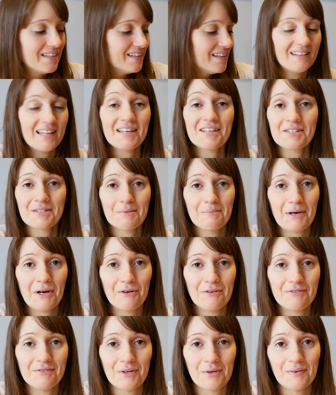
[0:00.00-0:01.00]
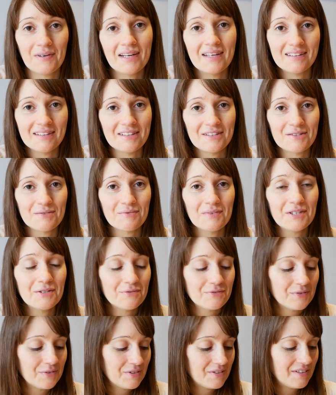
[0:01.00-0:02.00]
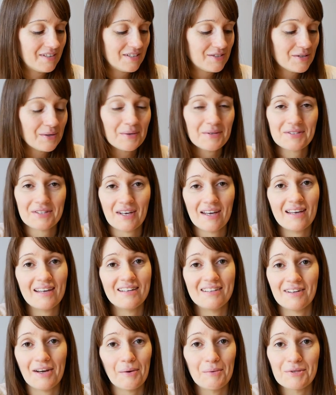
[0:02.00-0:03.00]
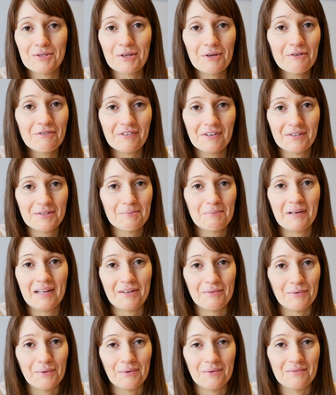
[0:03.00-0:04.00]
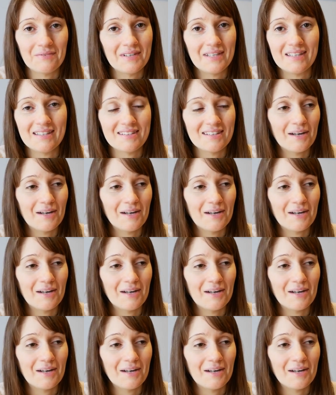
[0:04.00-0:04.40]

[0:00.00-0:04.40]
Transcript: Thanks to Mel for creating this readathon. It's so exciting. It was so fun to play Roll of Reads.